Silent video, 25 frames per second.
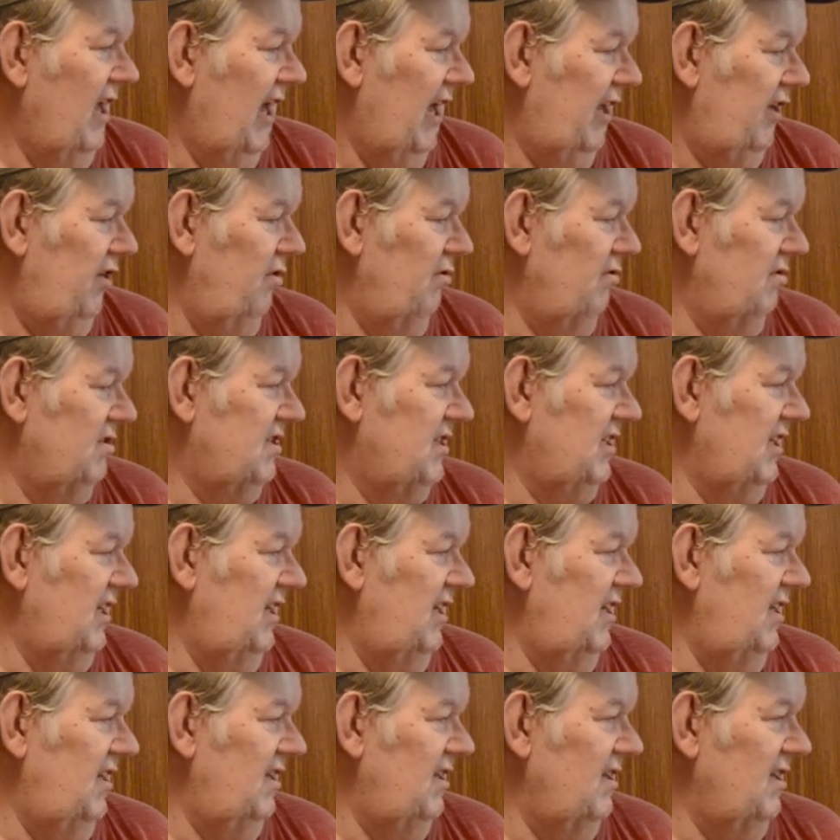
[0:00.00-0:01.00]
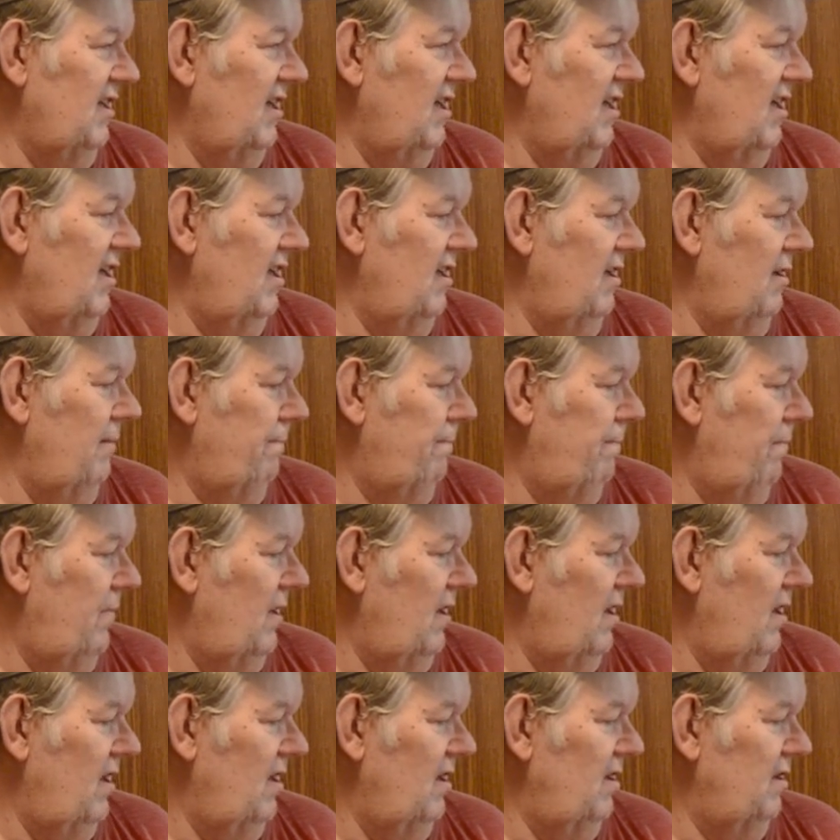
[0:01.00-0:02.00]
And you'll see
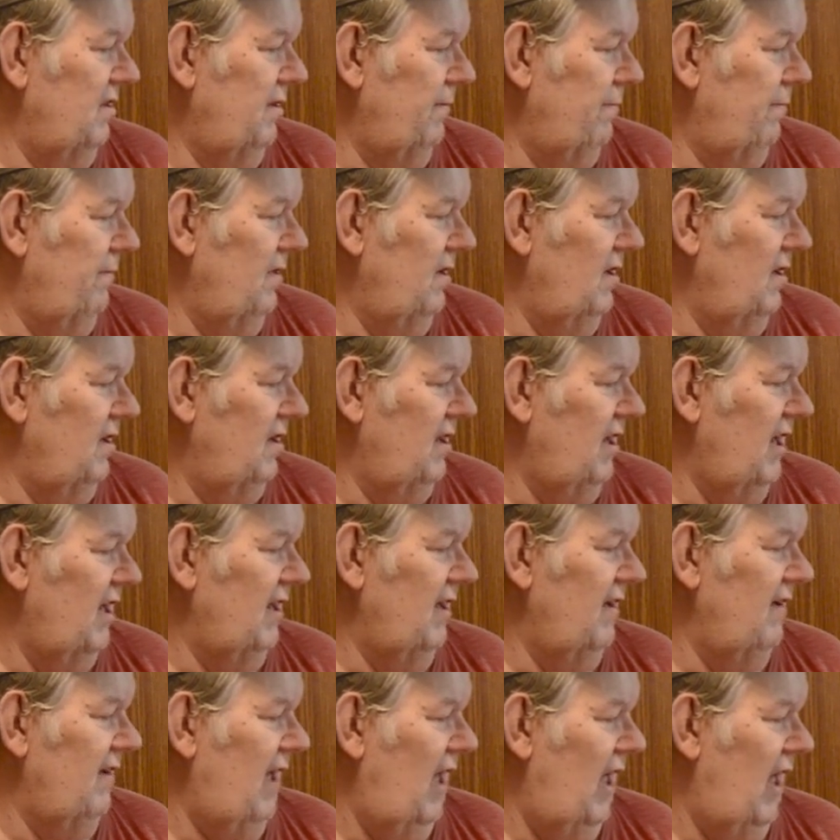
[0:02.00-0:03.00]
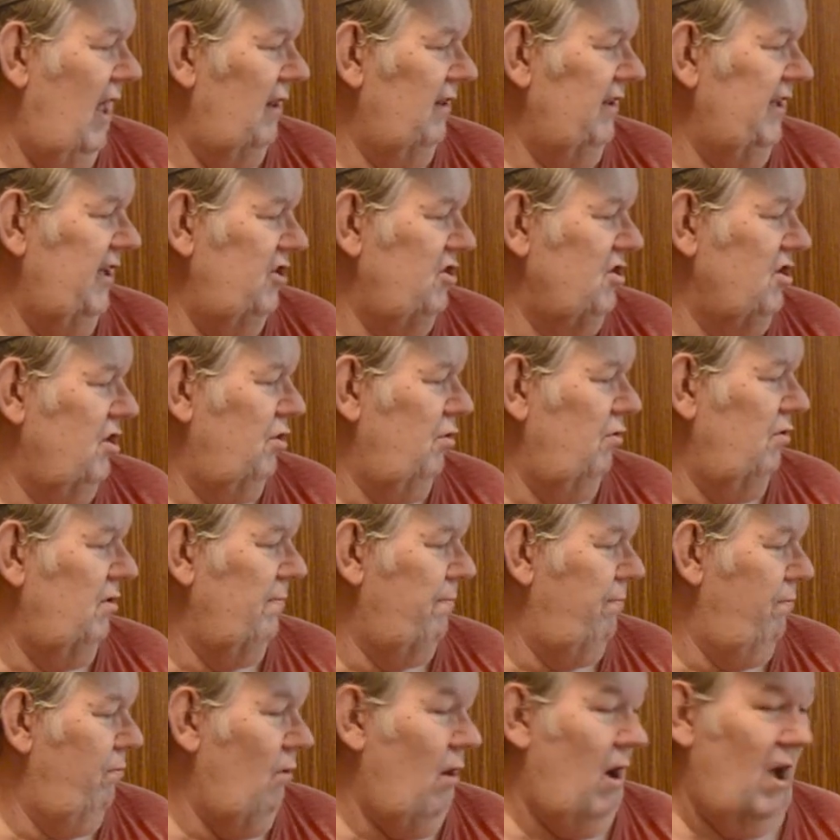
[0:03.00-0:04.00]
I'll lead you through
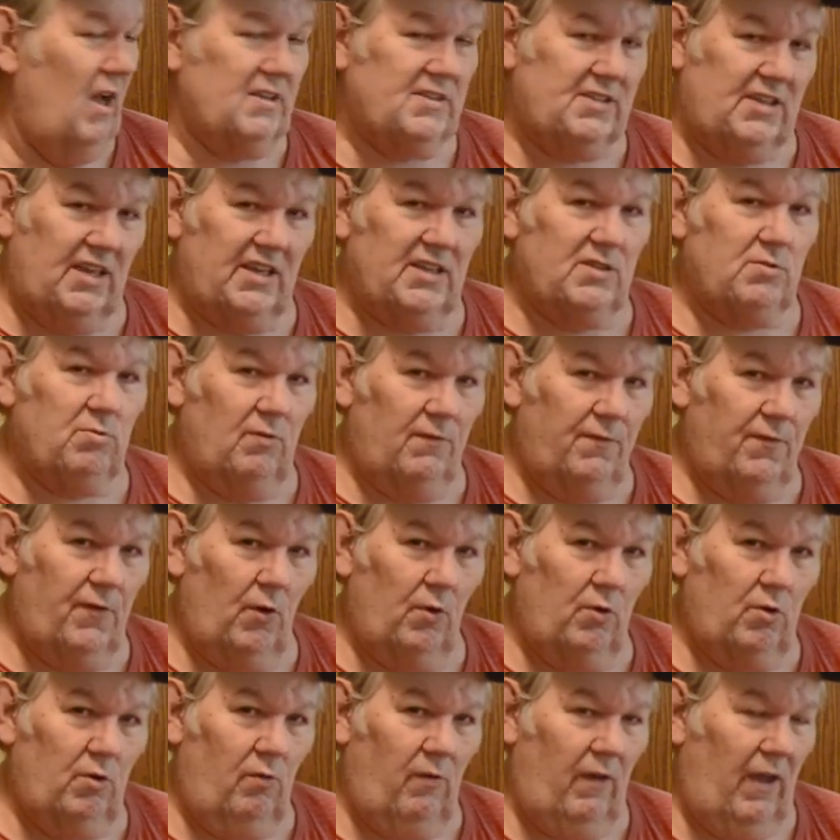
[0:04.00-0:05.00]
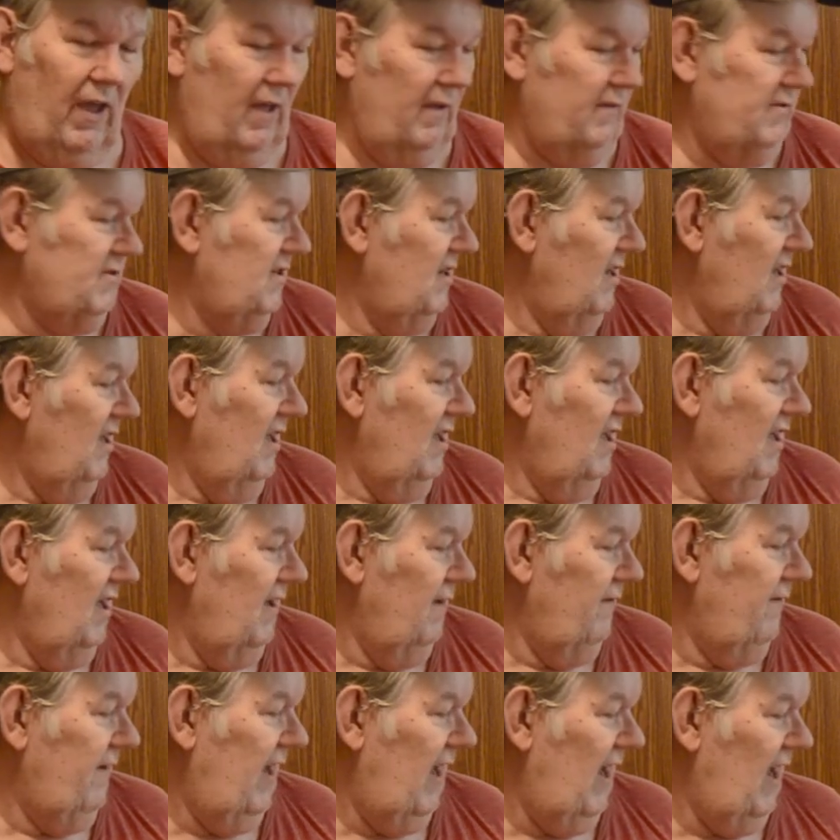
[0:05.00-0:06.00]
the process with photographs
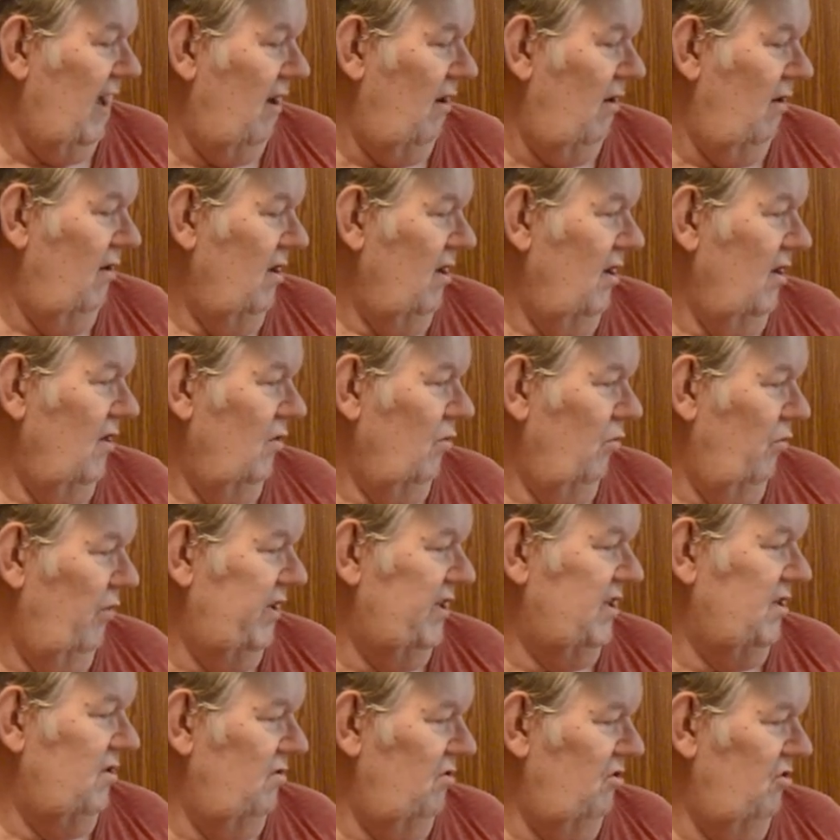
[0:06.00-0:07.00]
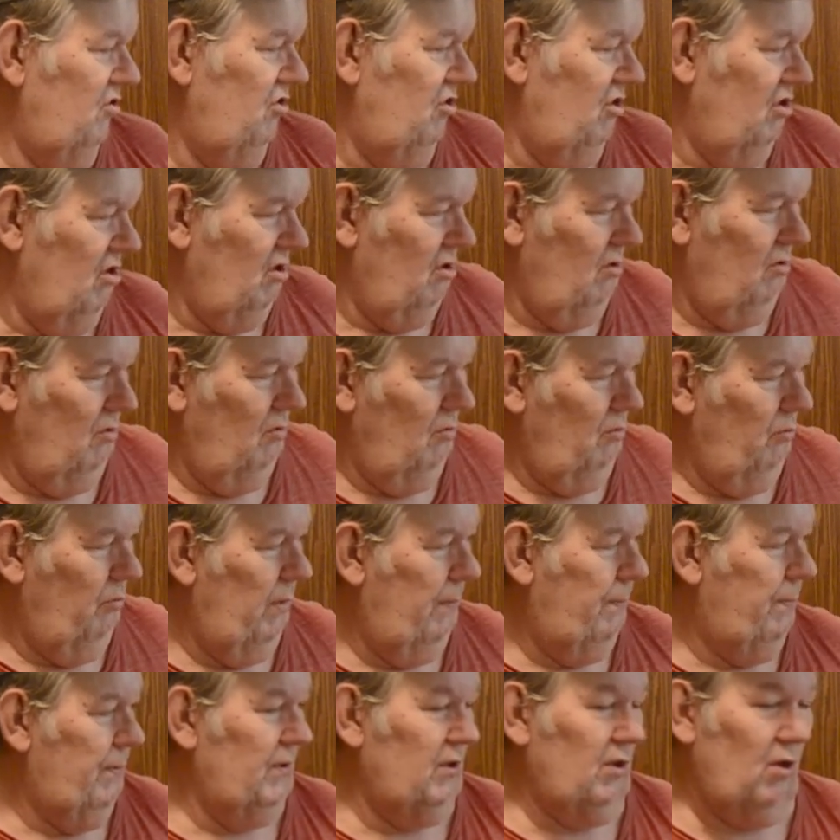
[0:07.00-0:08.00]
of how we
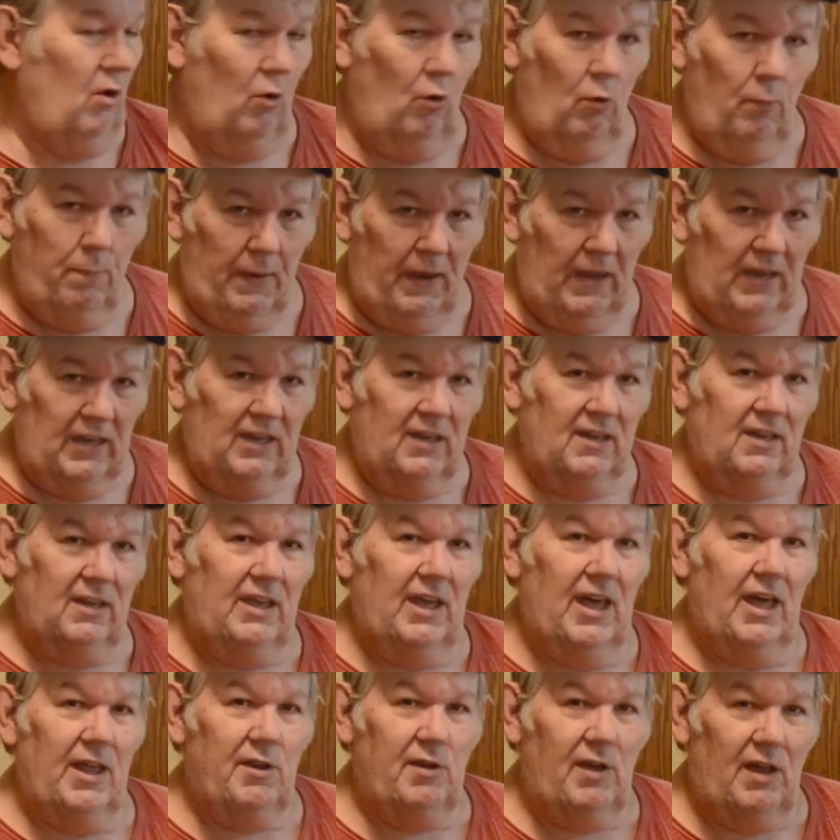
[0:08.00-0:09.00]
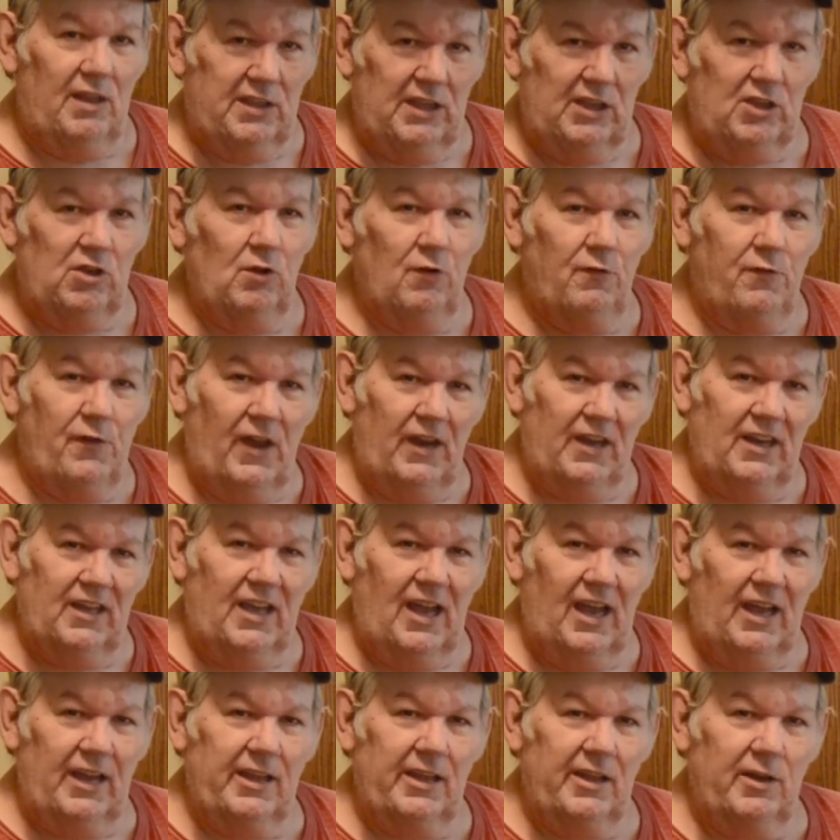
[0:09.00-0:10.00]
put the whole painting together. I think you'll find it
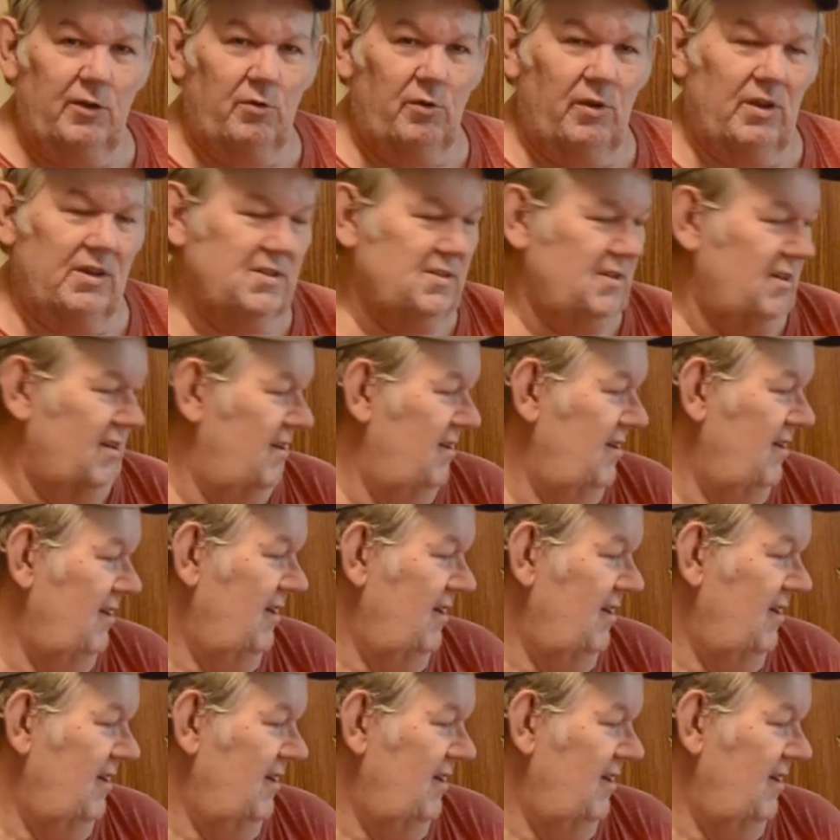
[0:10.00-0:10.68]
kind of interesting.